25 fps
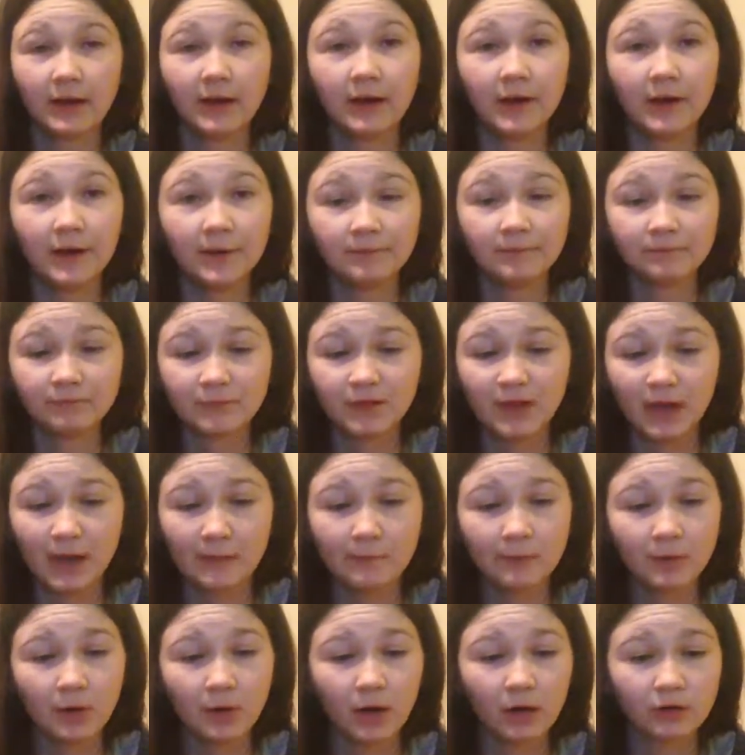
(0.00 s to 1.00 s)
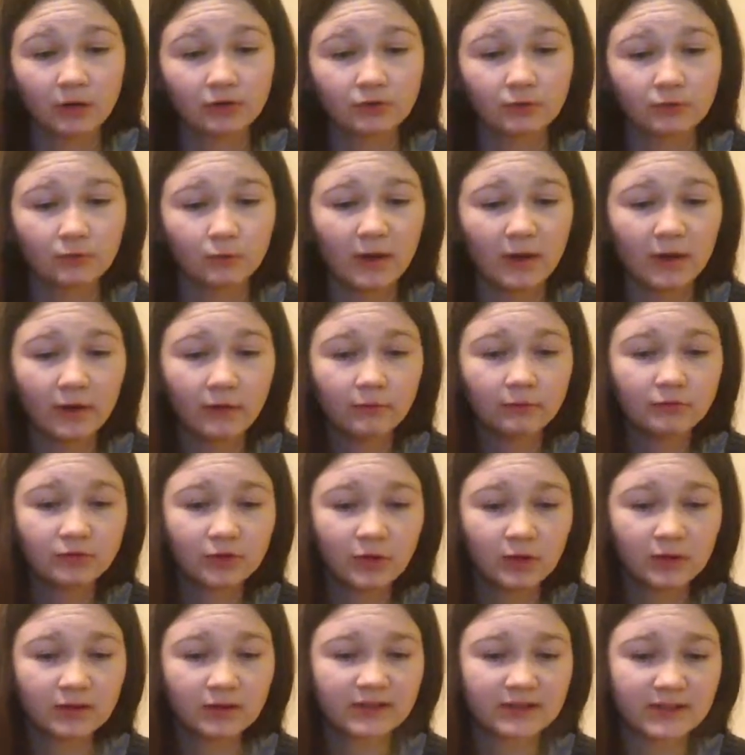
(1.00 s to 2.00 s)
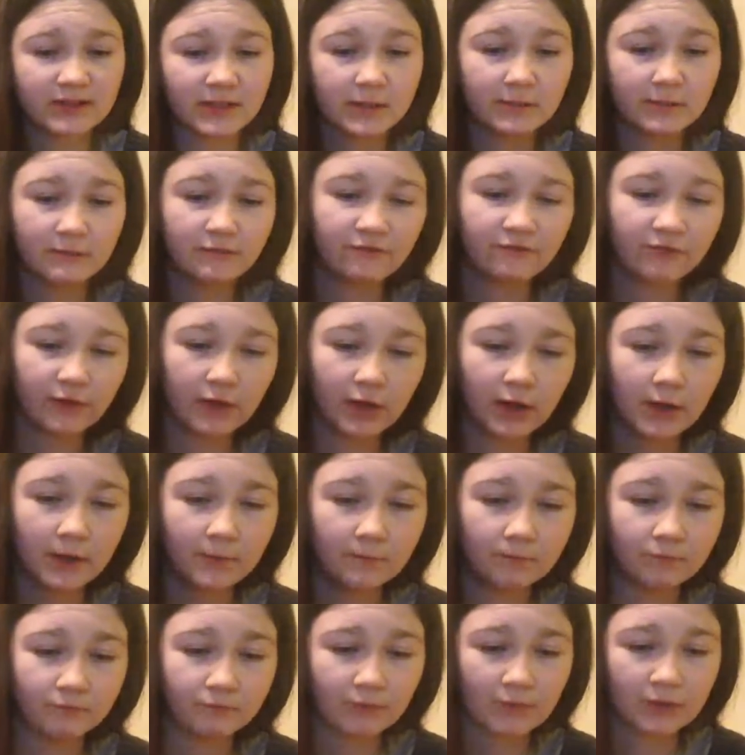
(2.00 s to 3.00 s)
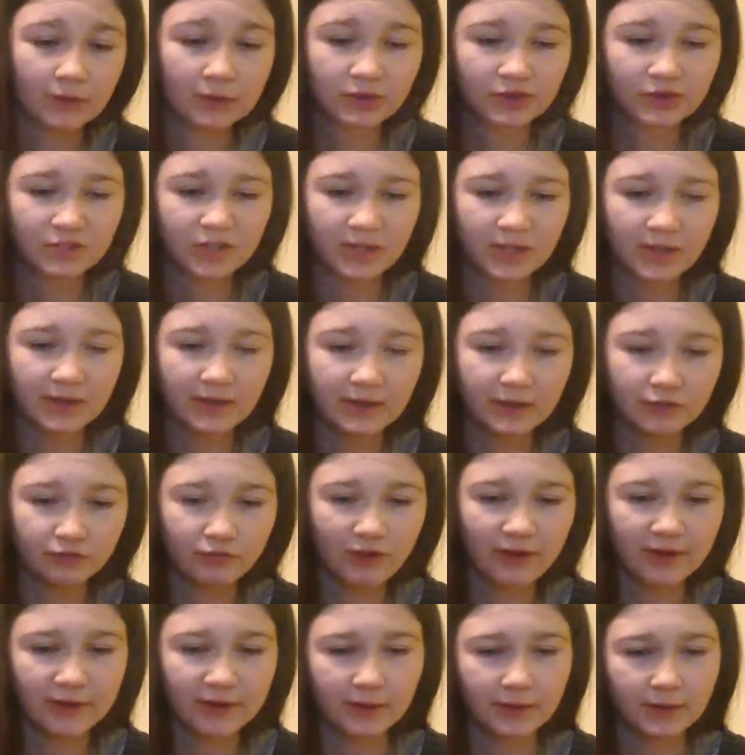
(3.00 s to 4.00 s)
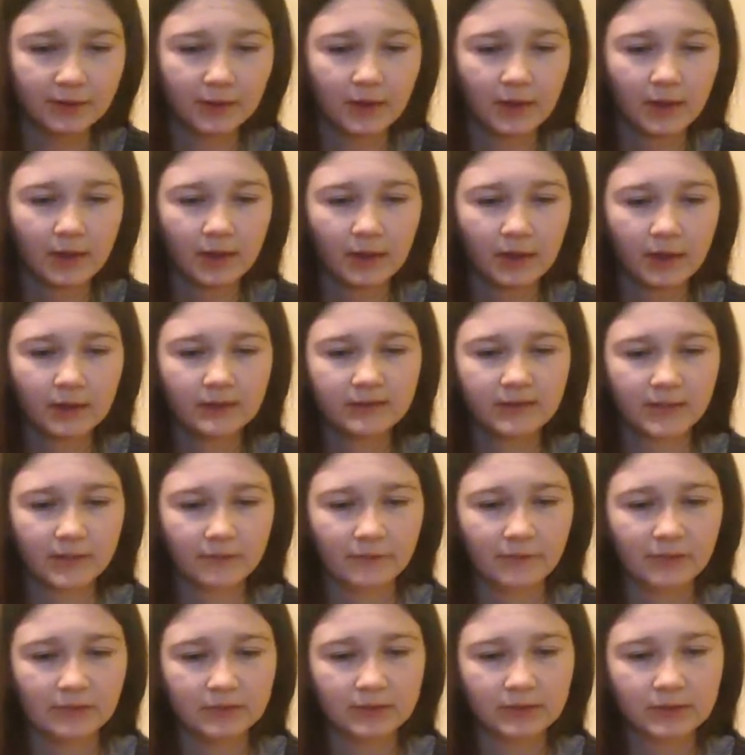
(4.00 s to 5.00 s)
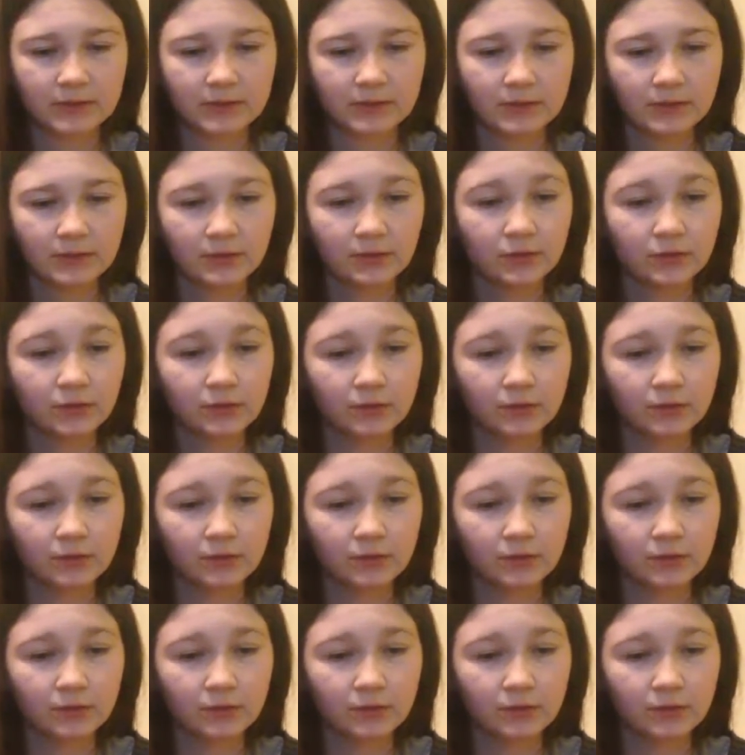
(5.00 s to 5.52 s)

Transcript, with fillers: Yeah, but when I was like, see if the chicken is ready, see if it's